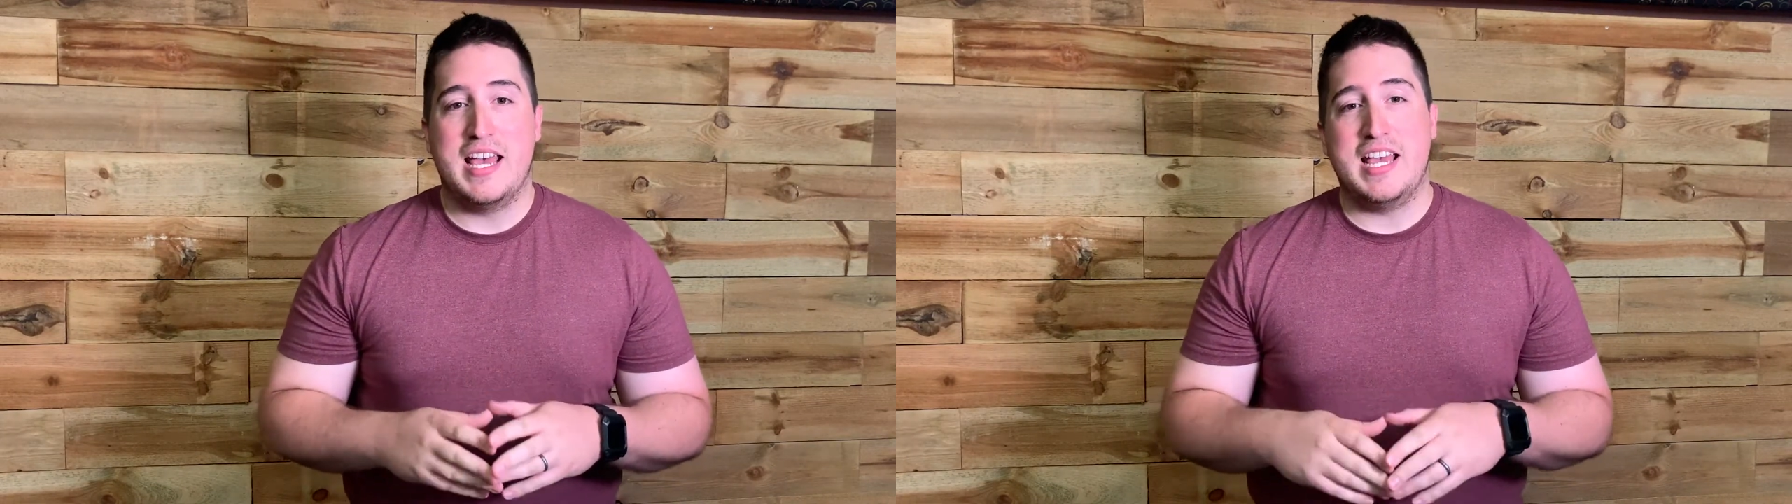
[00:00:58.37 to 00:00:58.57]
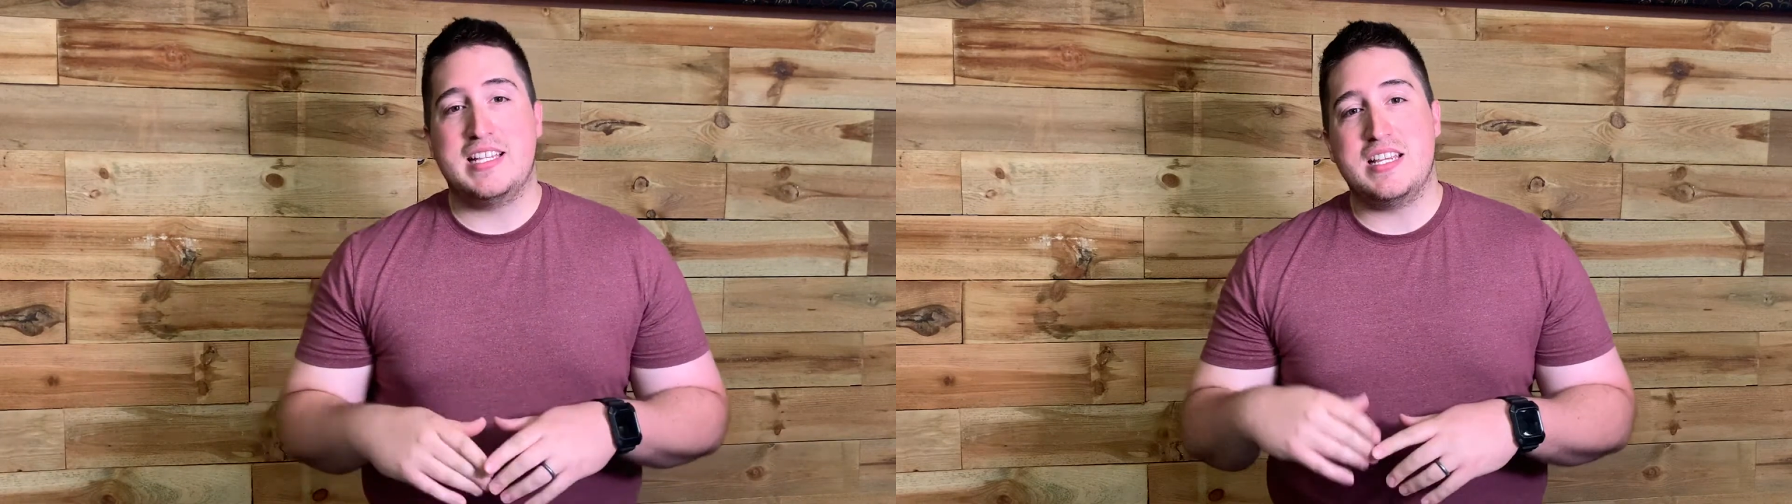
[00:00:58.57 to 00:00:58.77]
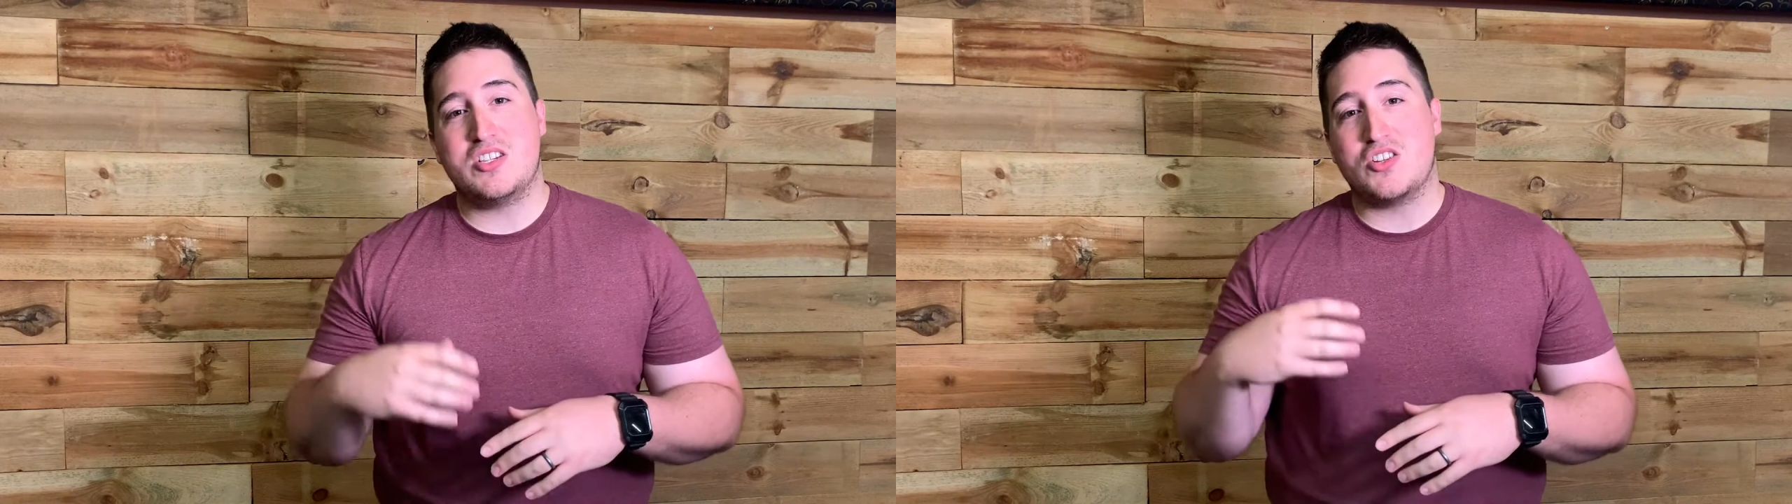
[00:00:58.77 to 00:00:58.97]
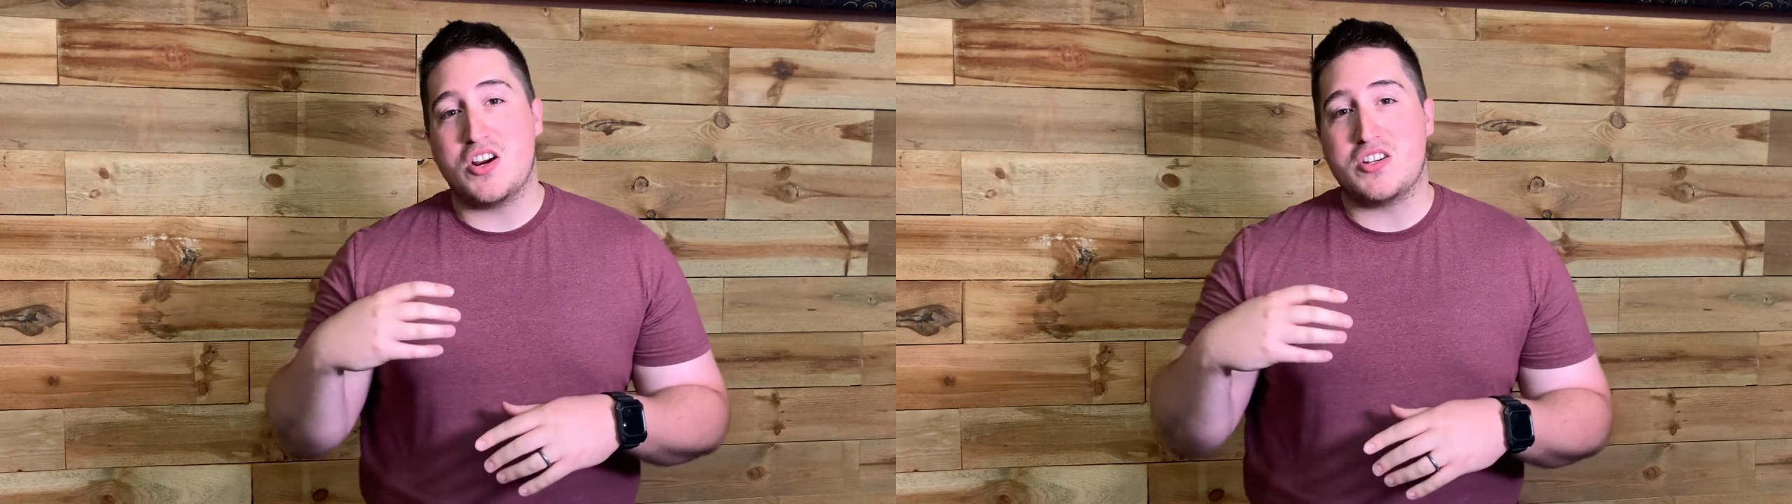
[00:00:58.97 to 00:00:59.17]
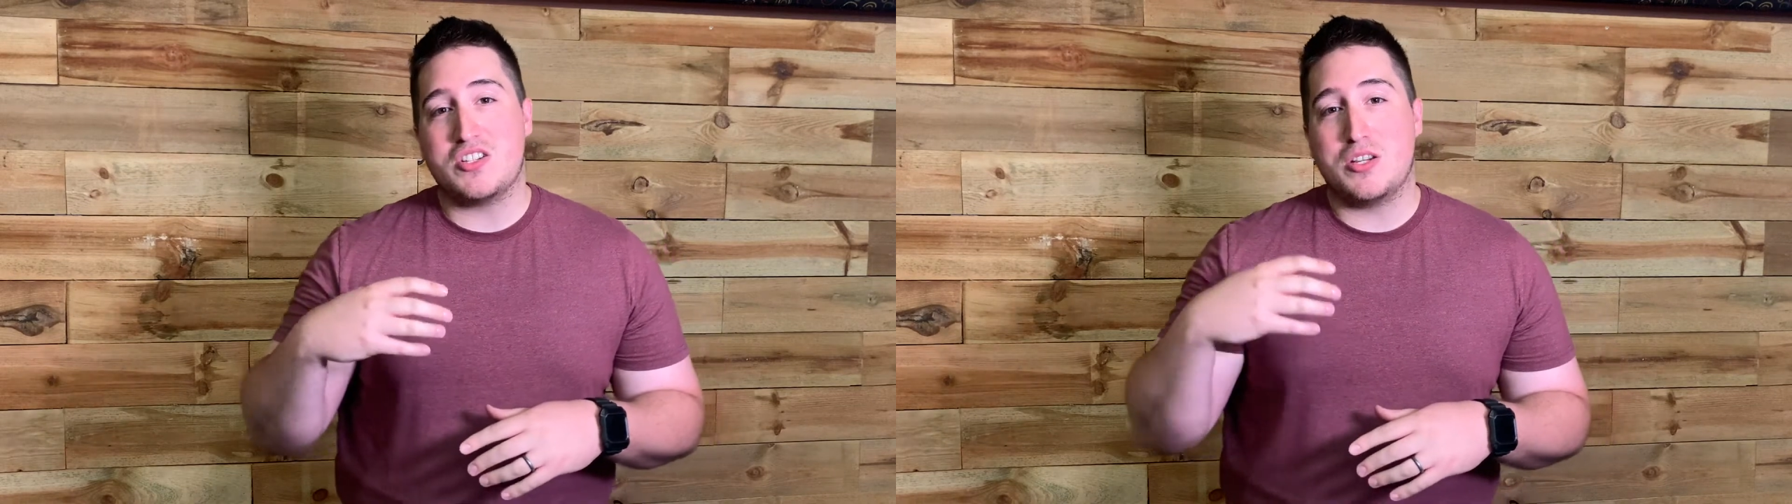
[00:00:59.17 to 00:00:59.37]
is he
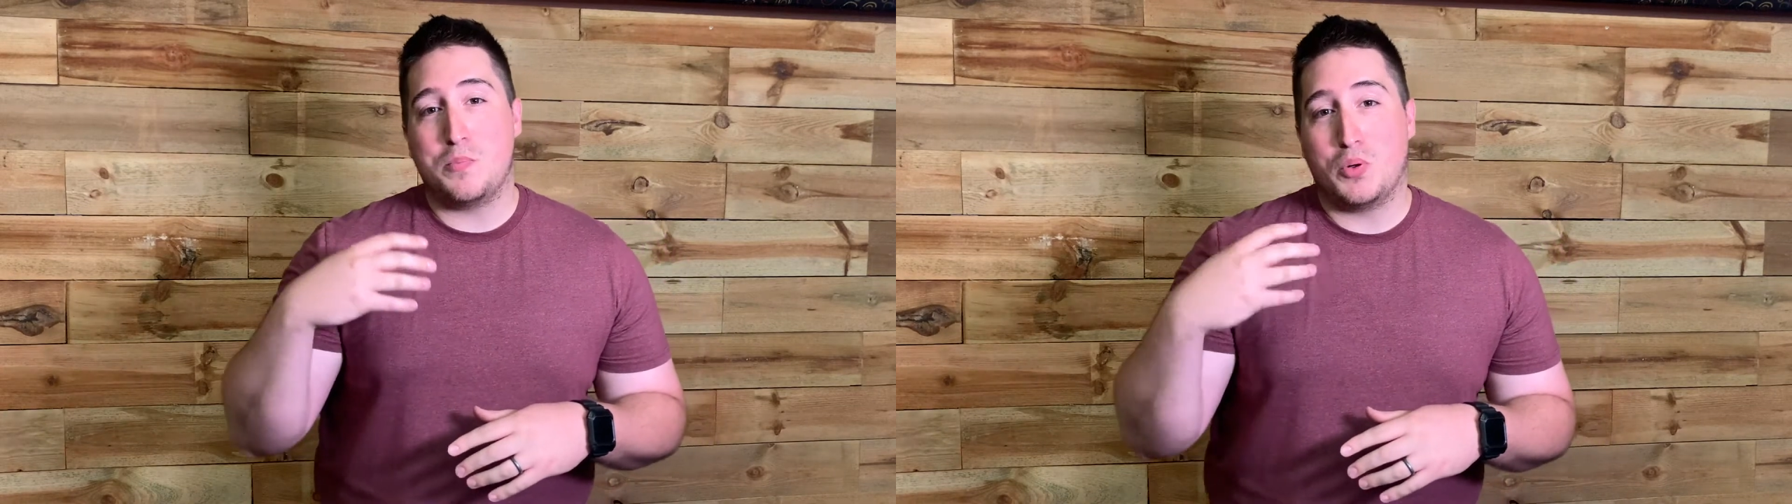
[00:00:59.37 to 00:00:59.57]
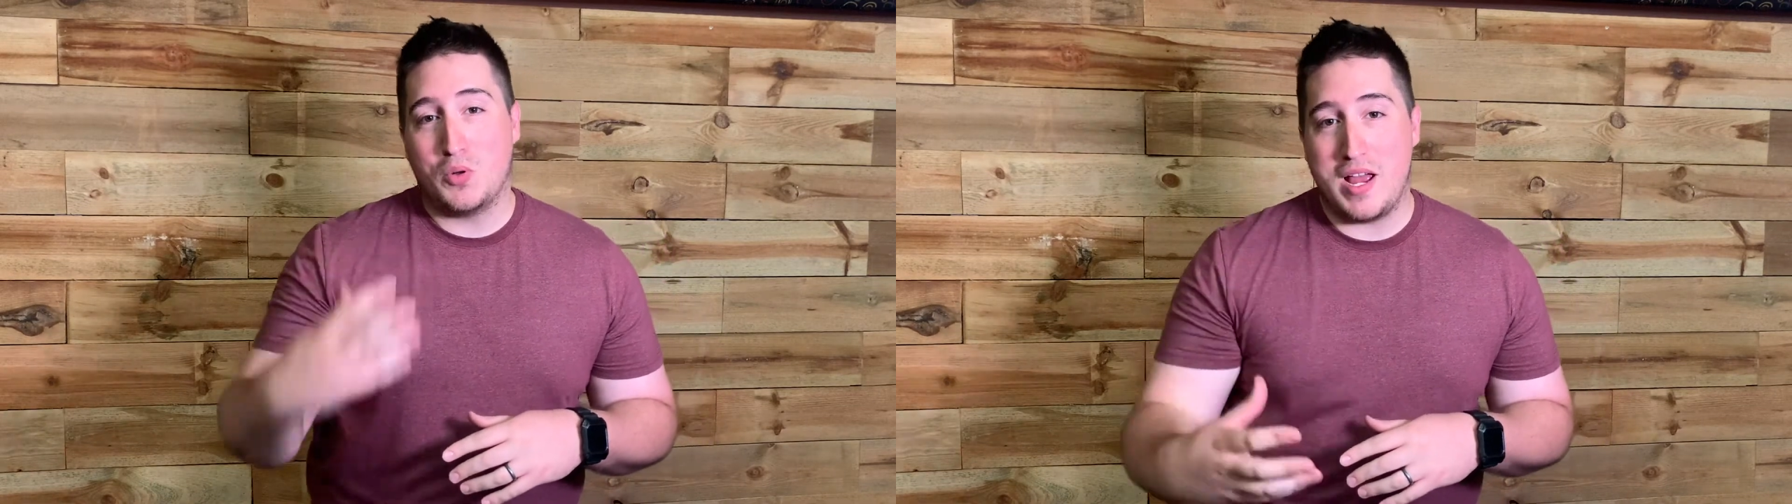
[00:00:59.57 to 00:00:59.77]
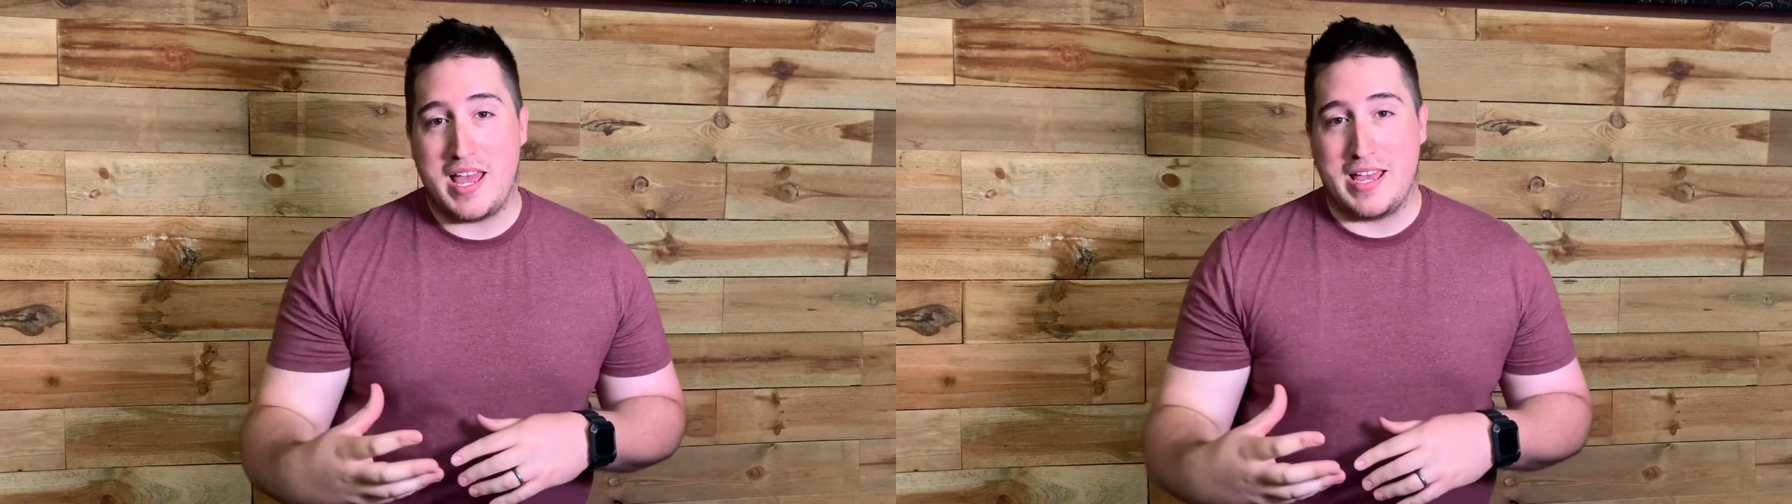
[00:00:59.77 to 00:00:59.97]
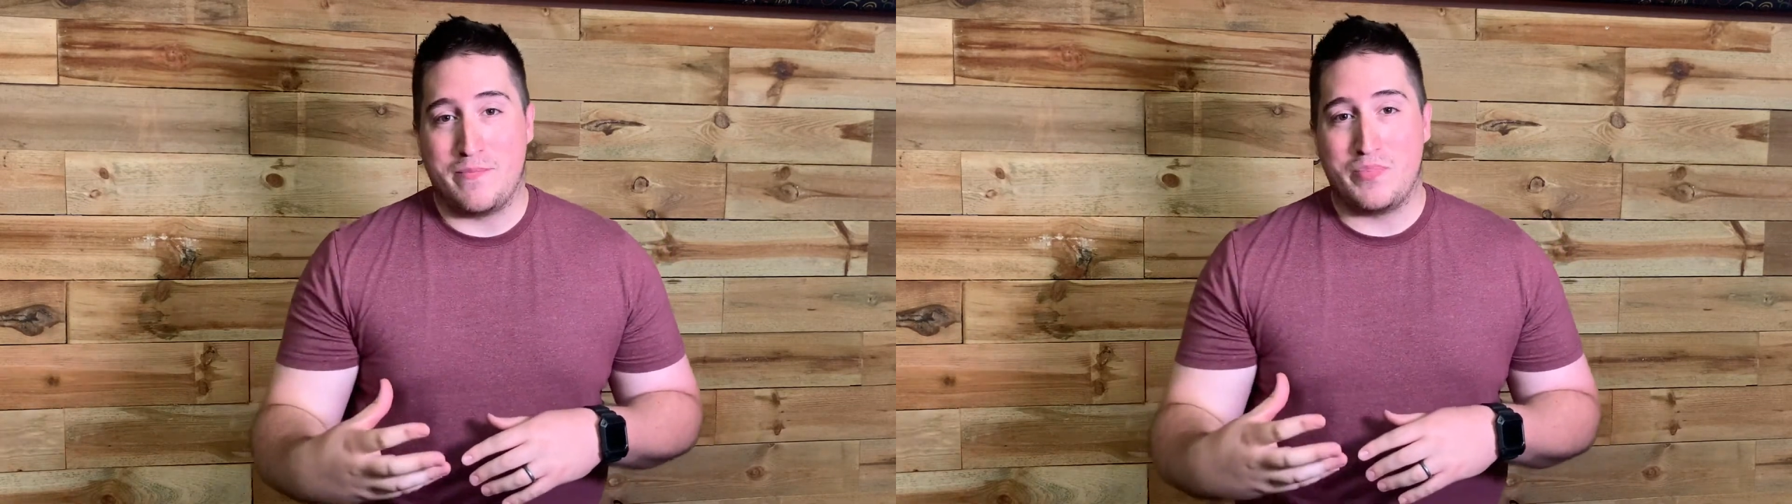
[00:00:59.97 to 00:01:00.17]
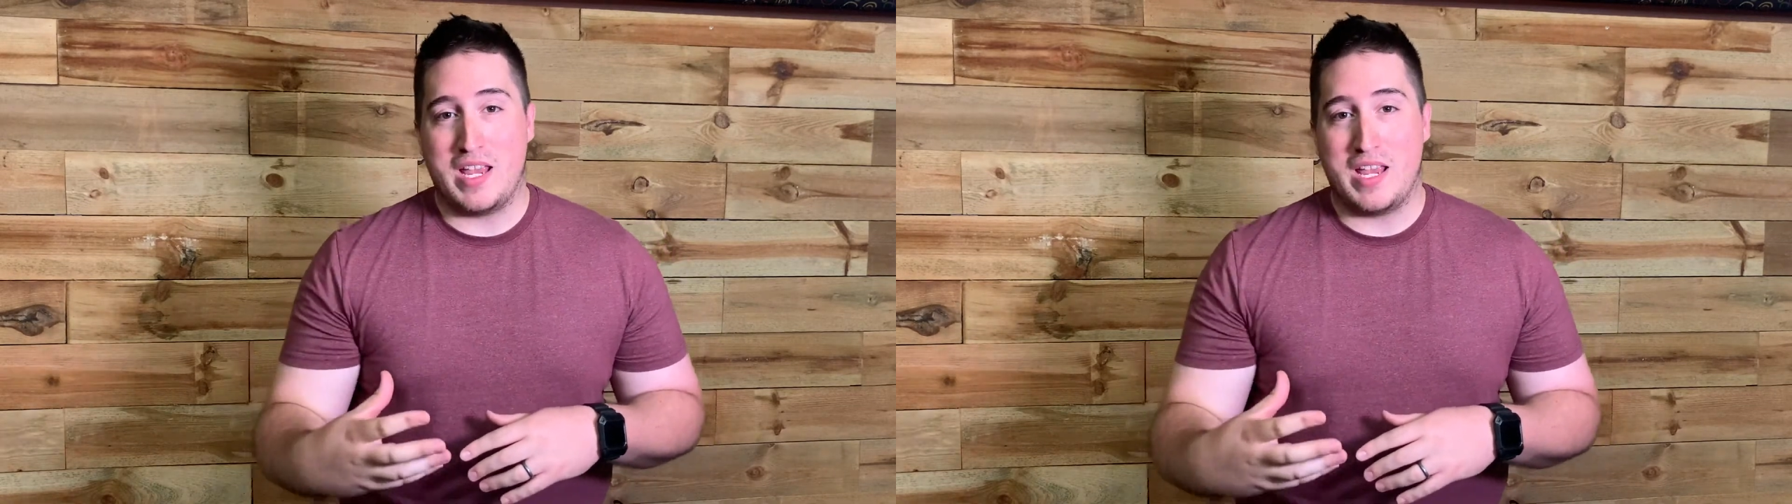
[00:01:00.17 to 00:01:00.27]
starts to pray,